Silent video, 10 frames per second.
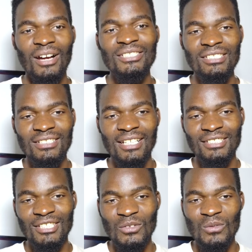How's it,
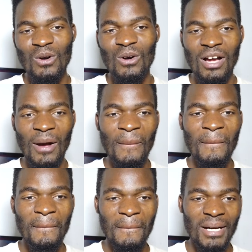guys, and welcome